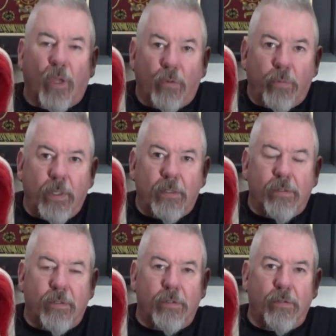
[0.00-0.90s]

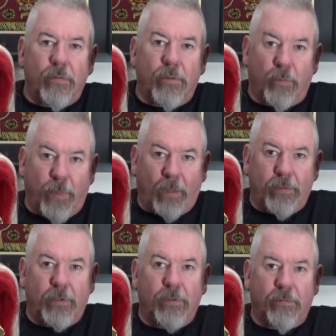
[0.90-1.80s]
reinstitute their
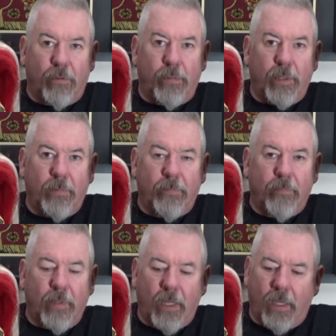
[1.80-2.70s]
mounted troop.
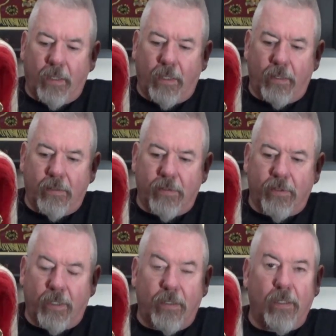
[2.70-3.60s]
And just
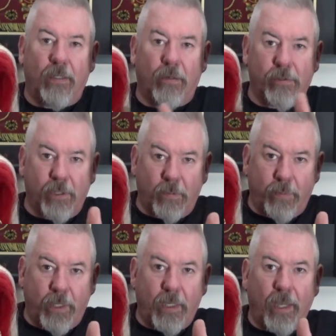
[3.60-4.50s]
like the
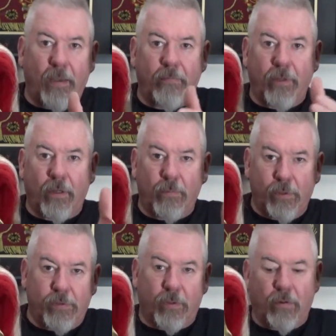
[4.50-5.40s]
RCMP have their
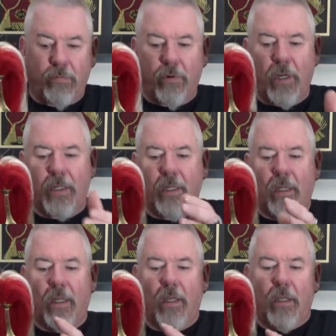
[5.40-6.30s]
musical ride,
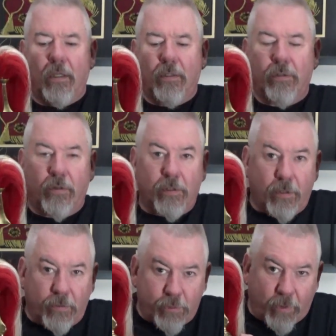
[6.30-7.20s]
so does
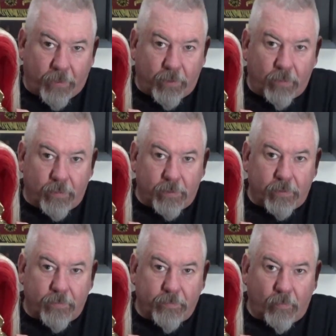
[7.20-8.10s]
the Strathcona's.
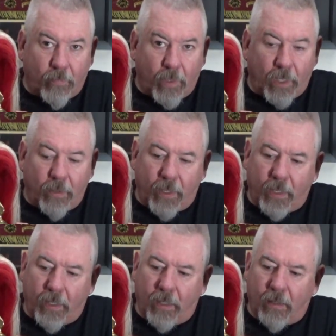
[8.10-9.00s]
They